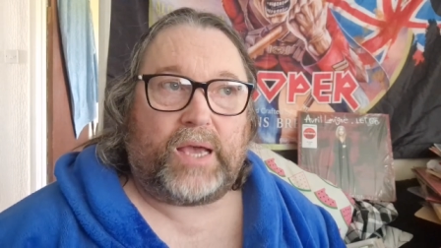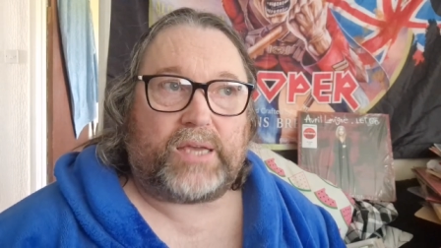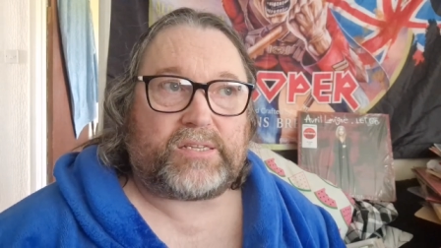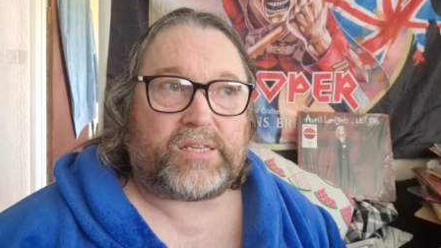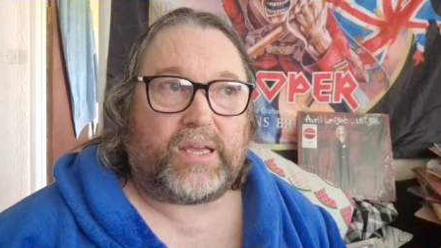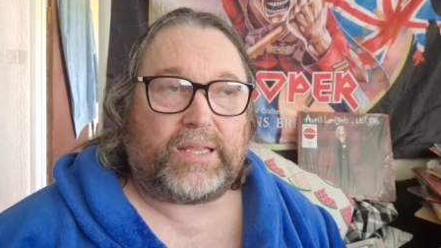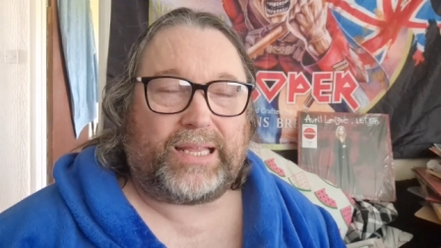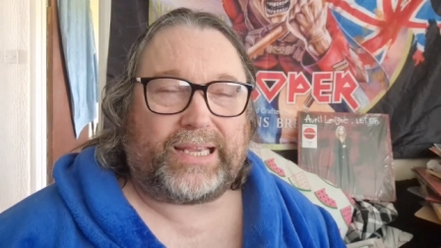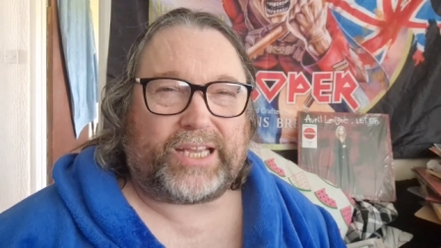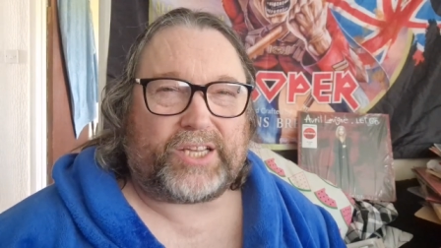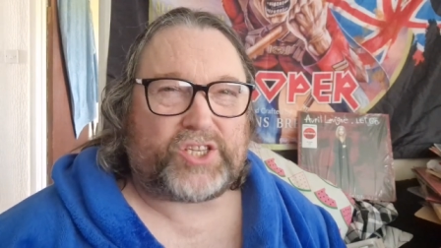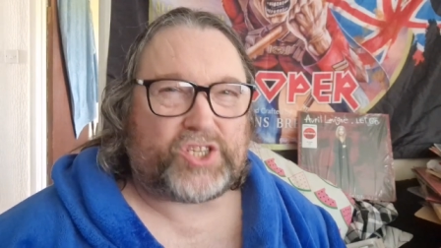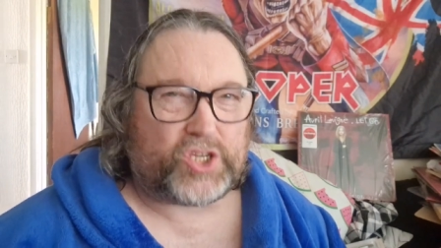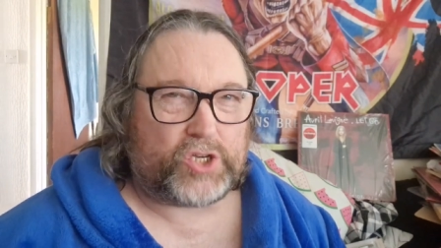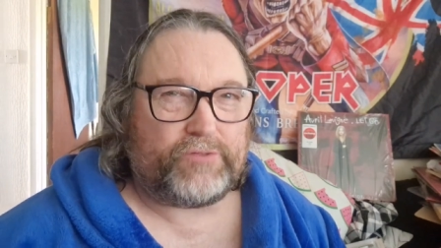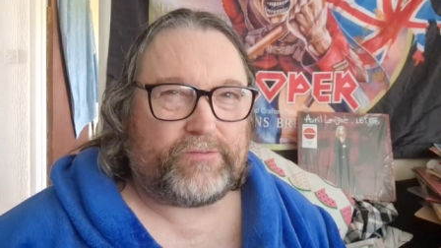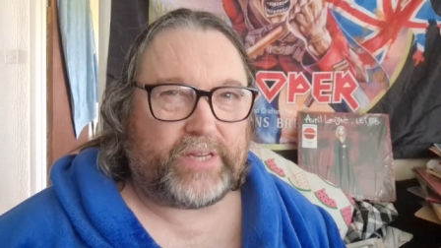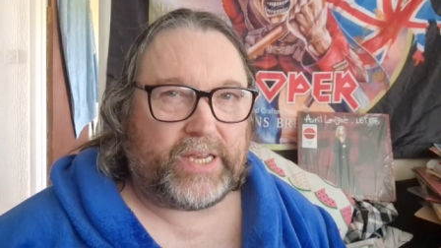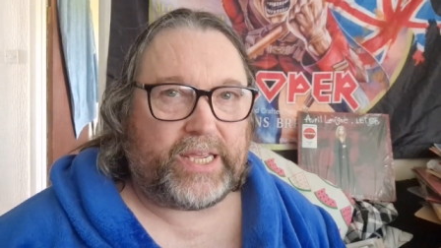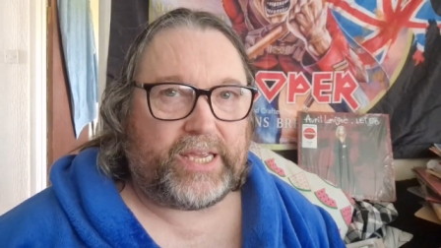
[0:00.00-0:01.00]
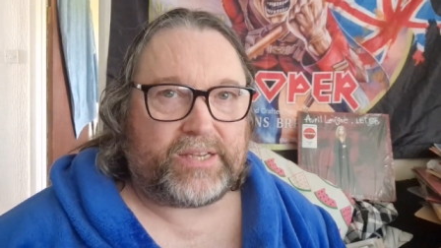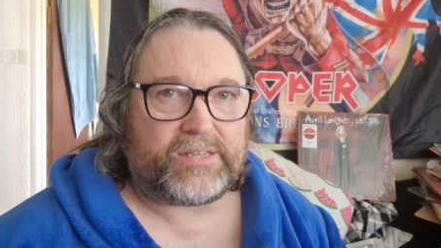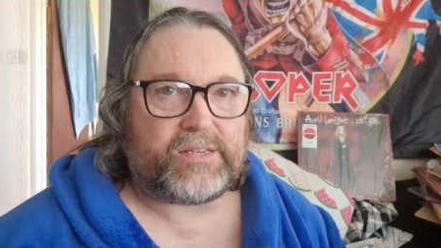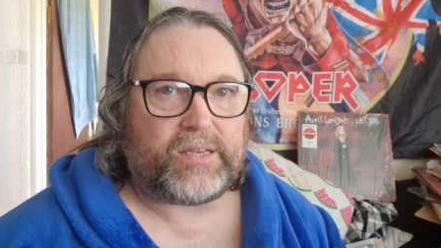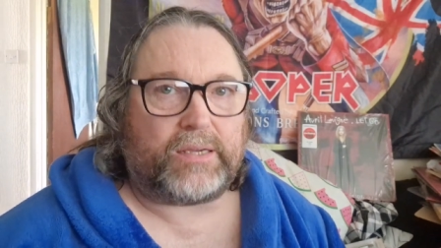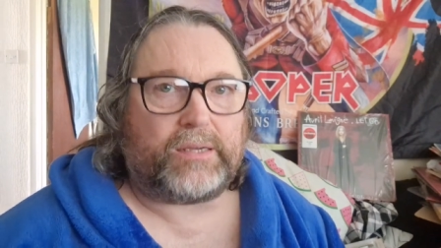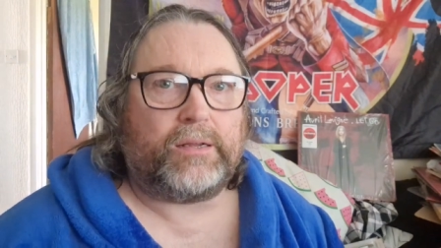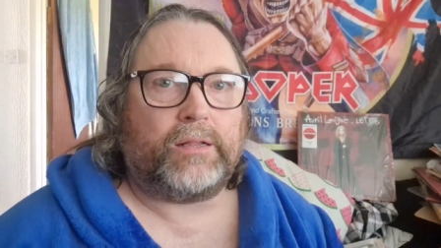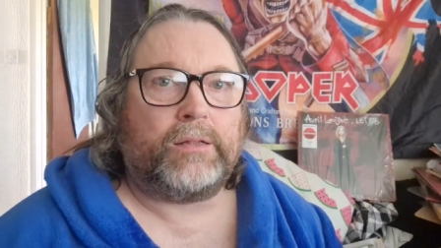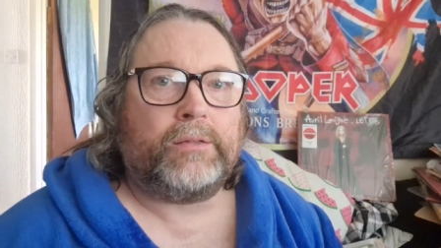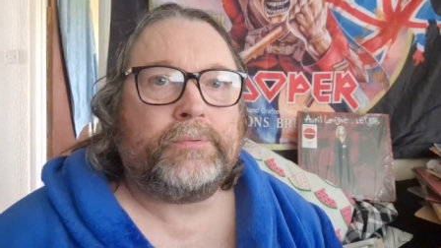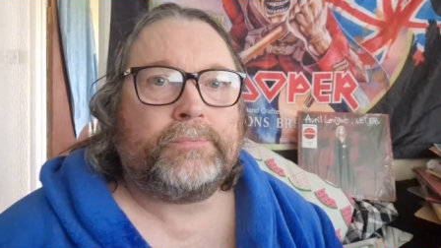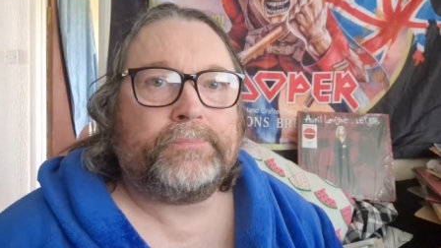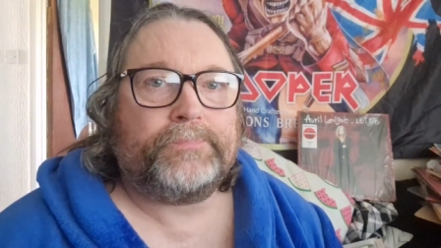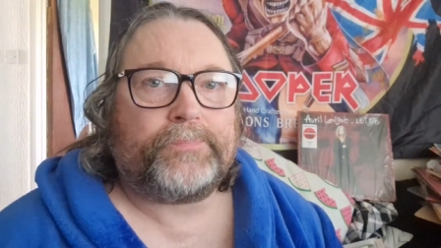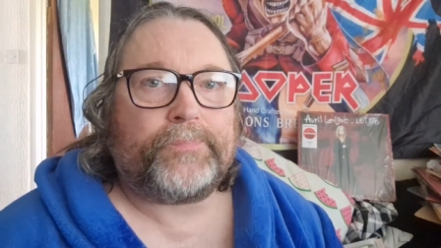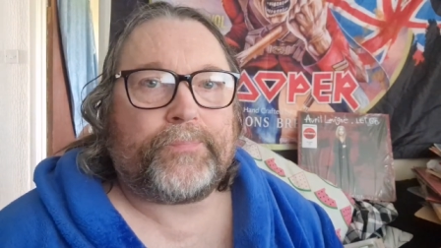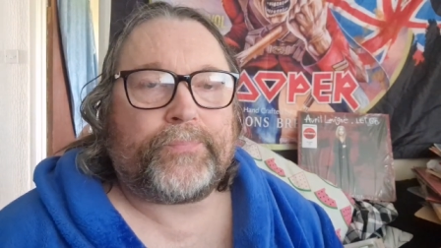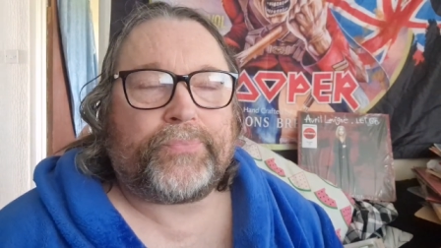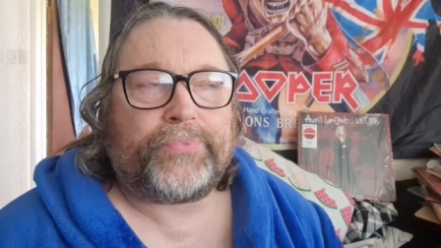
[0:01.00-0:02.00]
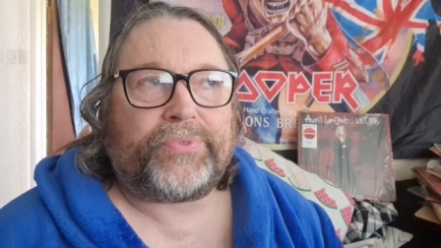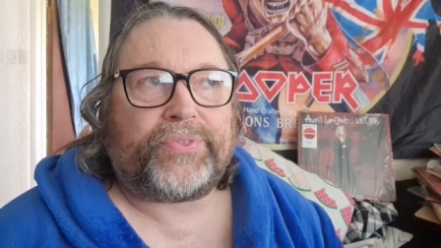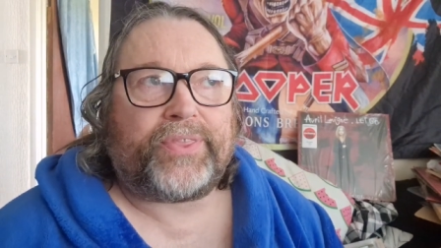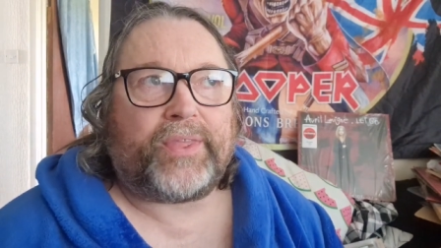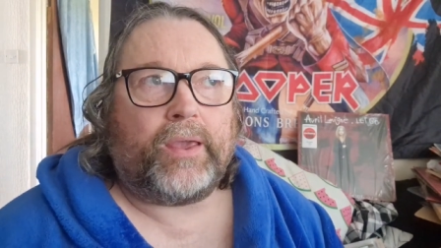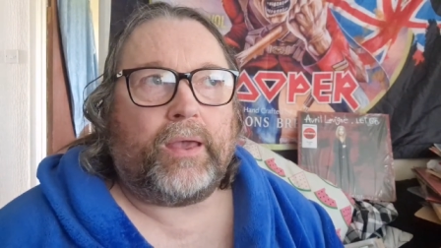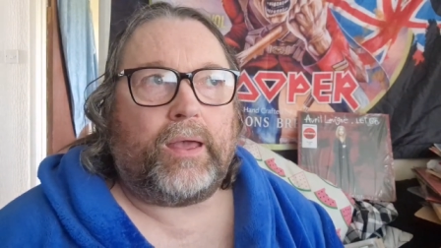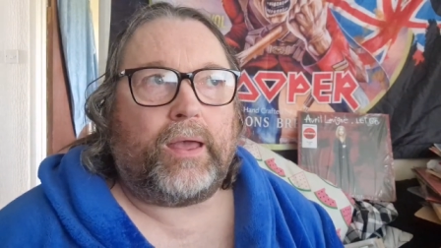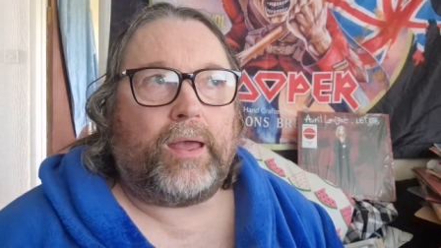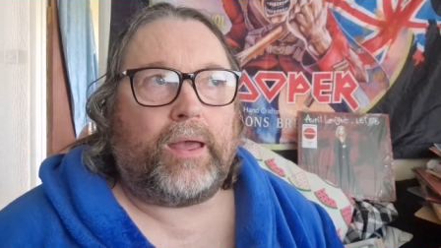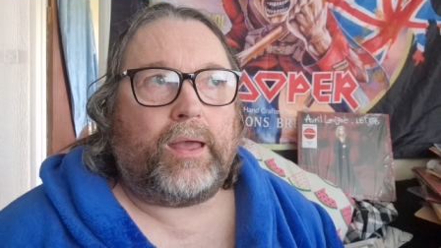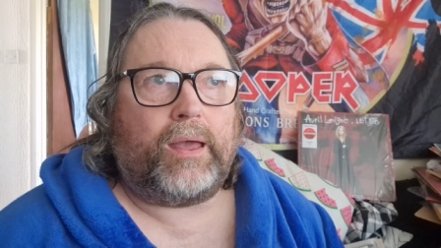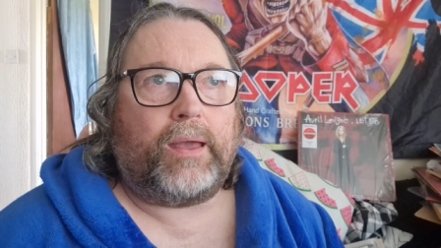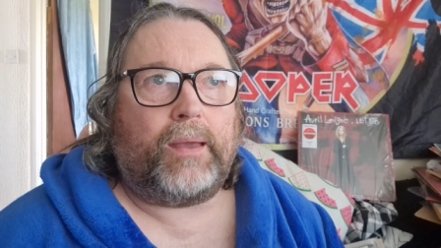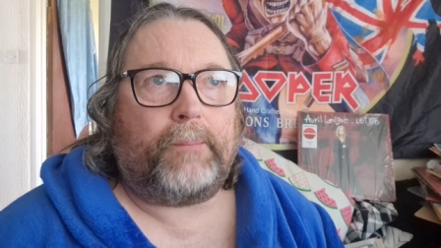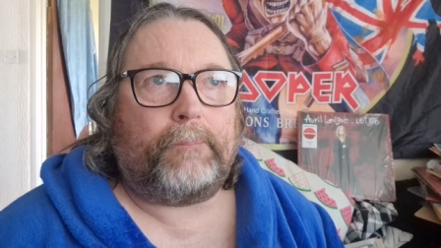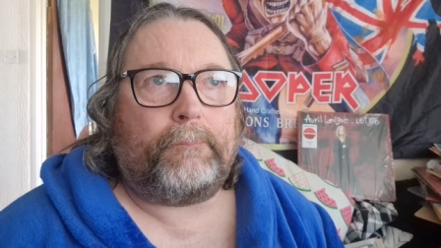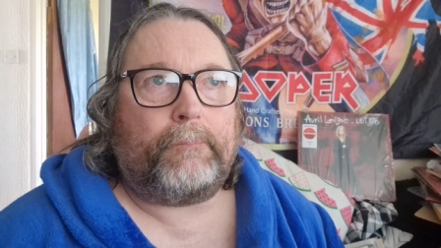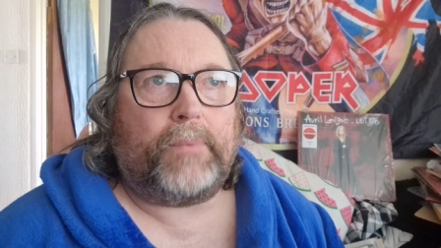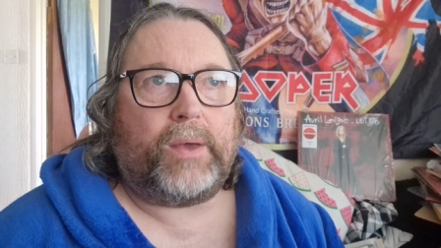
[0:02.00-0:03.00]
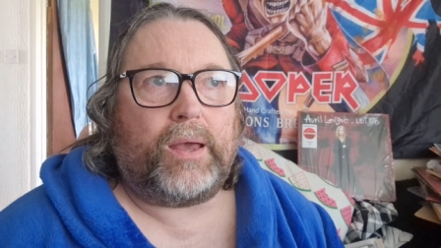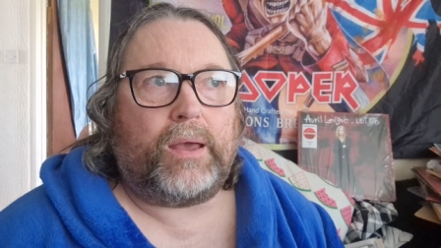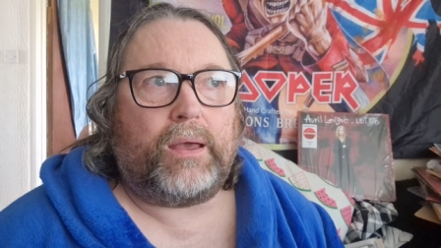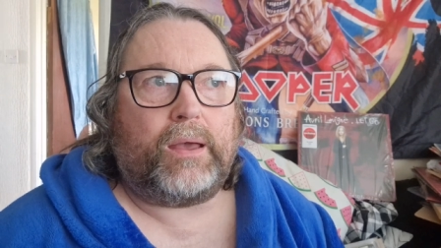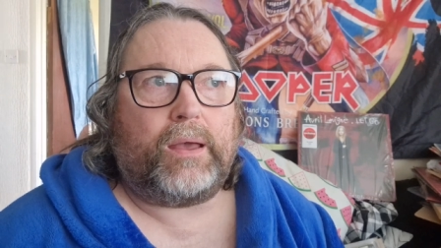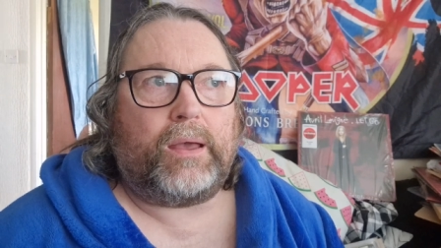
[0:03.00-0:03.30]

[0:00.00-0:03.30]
as like a souvenir single. And